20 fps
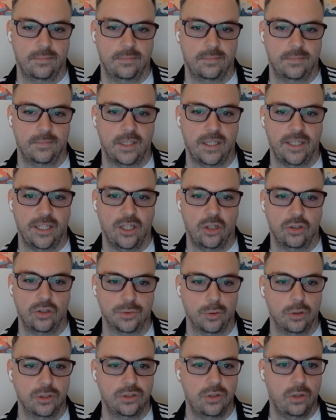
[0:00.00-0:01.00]
There you go.
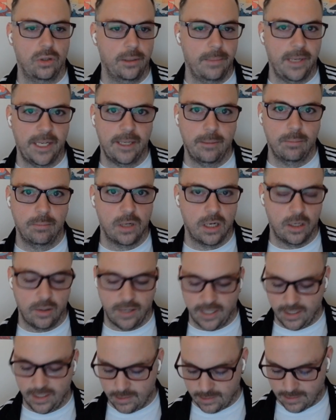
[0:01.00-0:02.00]
So we're slowly making
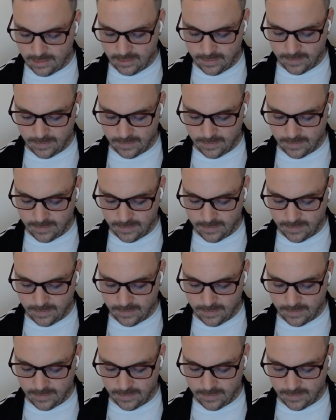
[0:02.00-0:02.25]
progress.